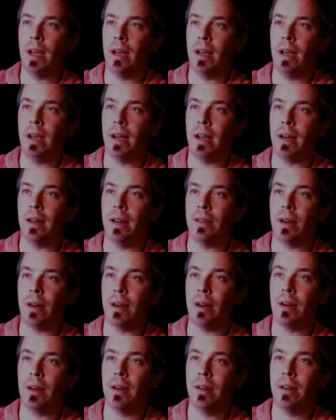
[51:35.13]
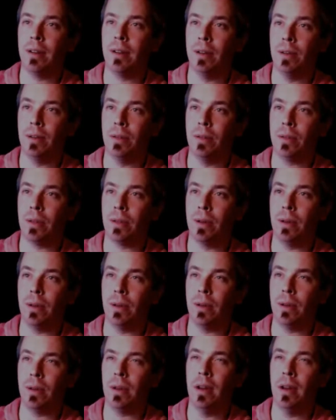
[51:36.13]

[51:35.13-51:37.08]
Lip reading: and it is hard to scroll.